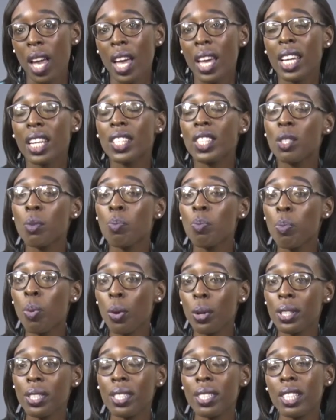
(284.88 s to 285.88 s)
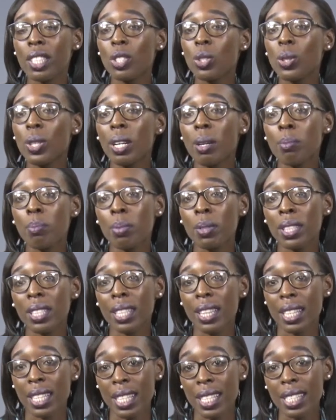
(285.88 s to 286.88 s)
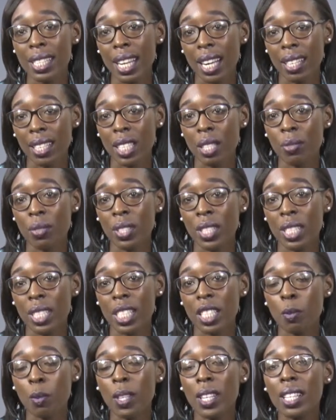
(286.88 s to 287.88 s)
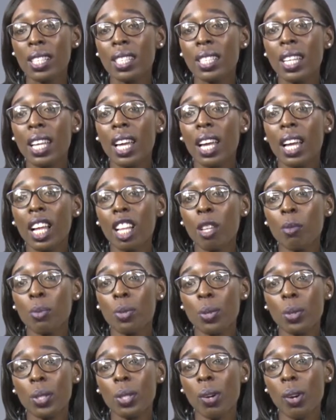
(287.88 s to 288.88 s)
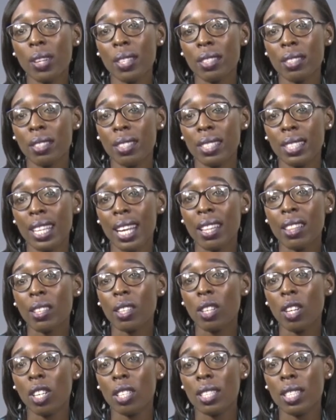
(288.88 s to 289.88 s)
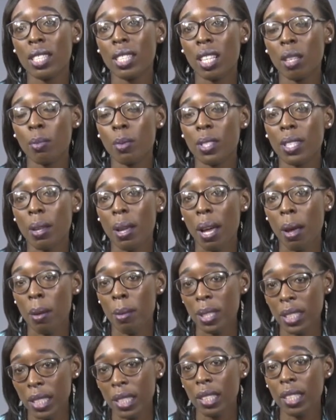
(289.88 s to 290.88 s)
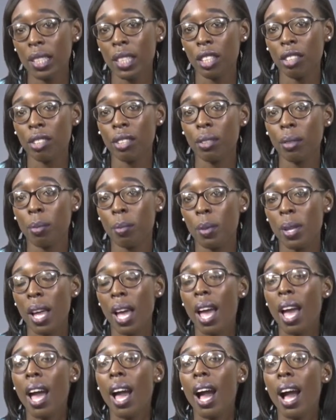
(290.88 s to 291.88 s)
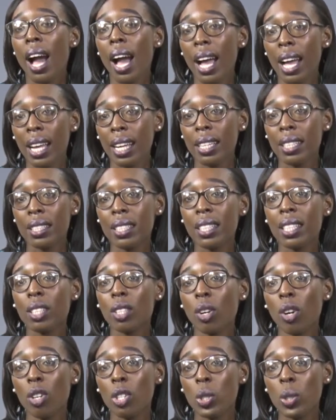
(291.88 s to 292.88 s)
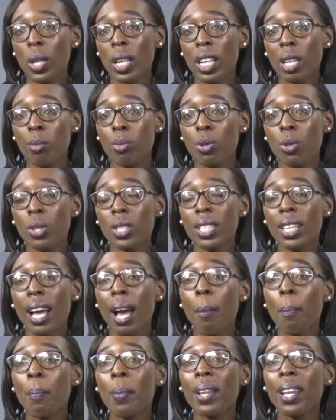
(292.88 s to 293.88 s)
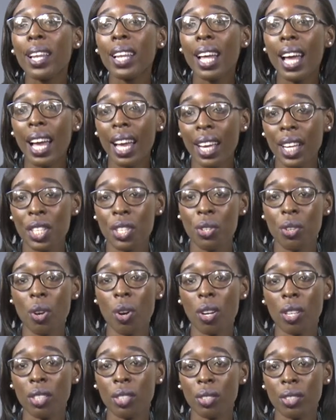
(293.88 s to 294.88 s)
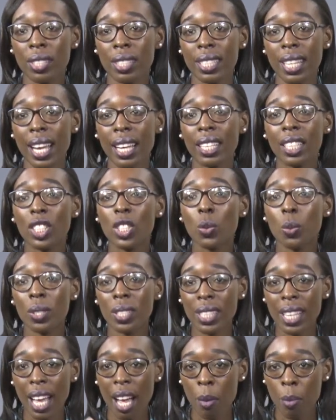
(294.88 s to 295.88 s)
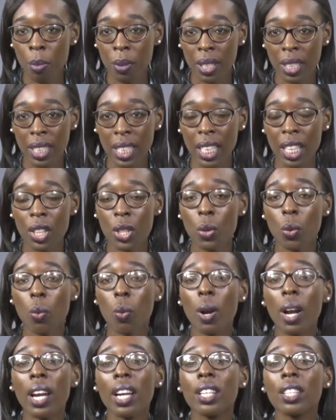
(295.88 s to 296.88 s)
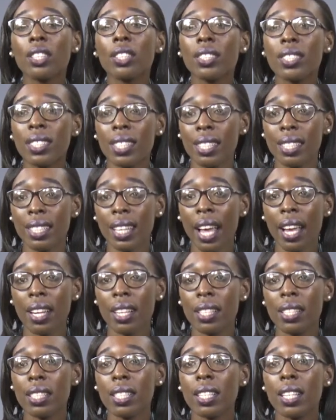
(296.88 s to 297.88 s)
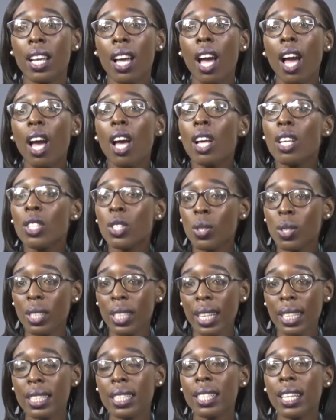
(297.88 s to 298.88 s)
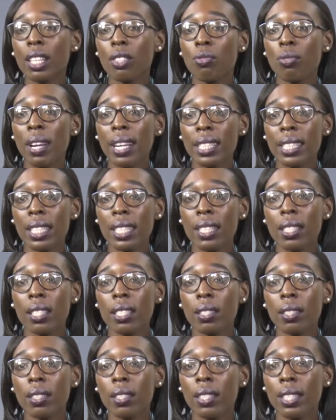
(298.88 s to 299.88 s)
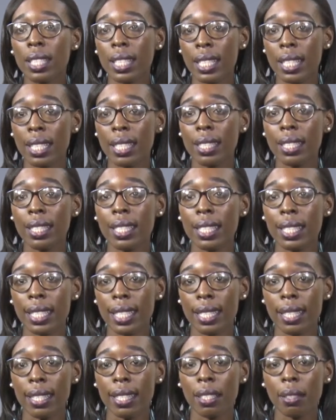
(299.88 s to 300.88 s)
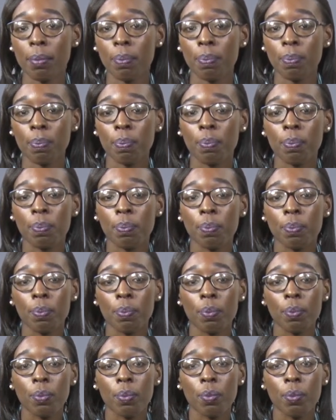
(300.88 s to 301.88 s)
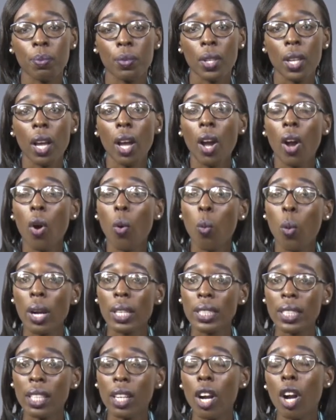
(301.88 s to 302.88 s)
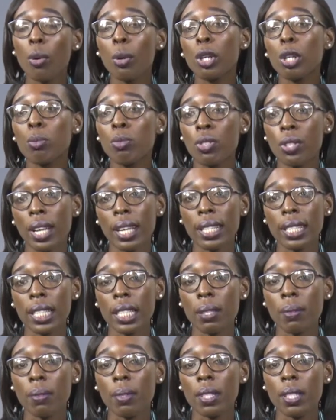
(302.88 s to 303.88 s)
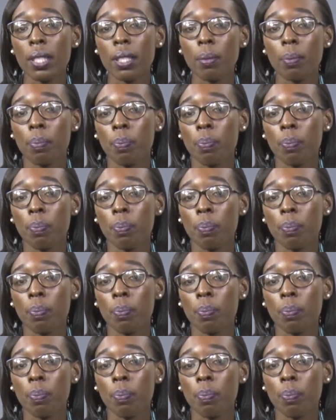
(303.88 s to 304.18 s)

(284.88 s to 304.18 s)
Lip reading: It's important that you complete these activities because it helps you to understand the concepts a little clearer. And it also helps you to apply your understanding to what's happening in the wider society. So let's get right into today's lesson. What are our objectives?